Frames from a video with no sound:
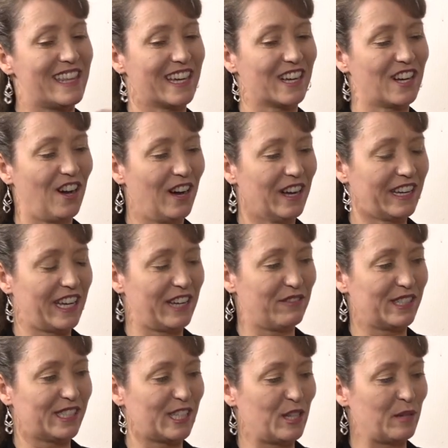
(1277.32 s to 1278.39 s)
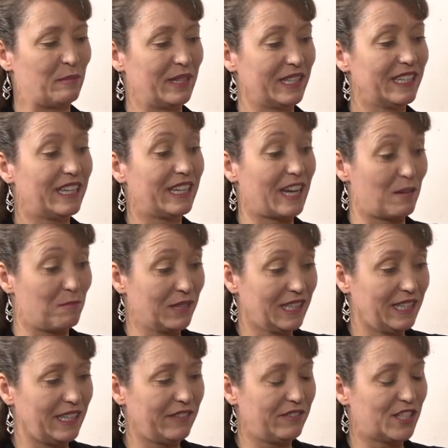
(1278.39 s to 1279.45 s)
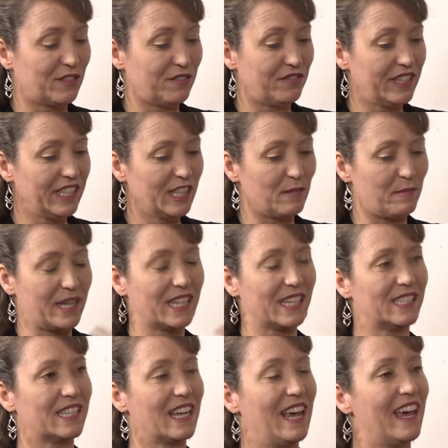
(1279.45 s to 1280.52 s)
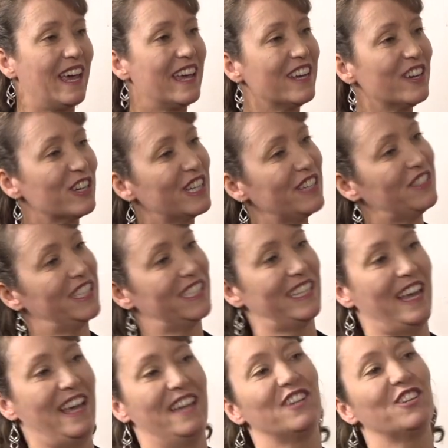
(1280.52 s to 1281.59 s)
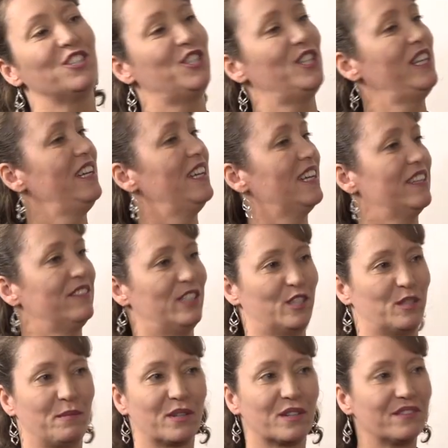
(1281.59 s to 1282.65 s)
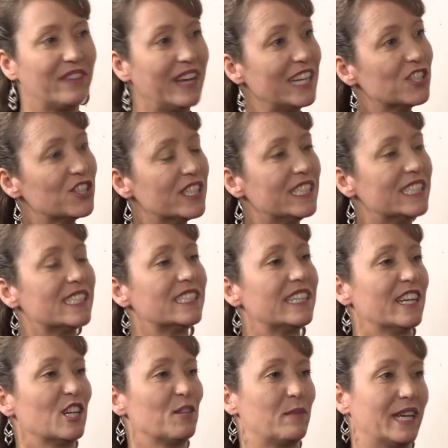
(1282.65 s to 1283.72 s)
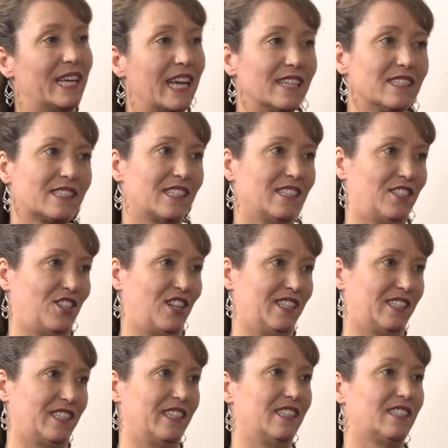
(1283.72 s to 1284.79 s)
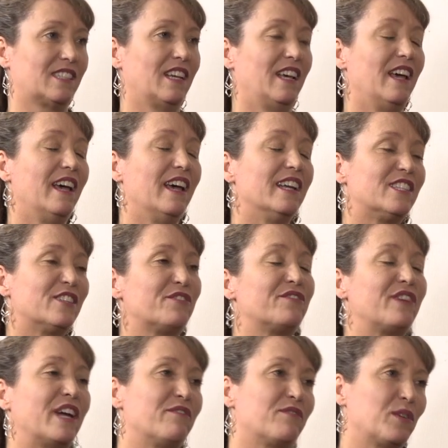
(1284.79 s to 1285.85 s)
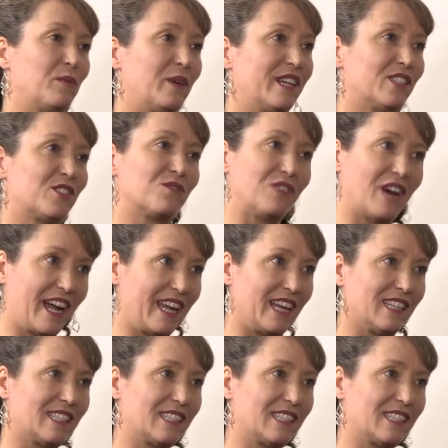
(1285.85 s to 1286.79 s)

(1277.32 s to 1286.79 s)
That God gave us the ability, I believe, to feel it, because anger gives us energy, it gives us motivation to stand up against injustice and to fight for what is right.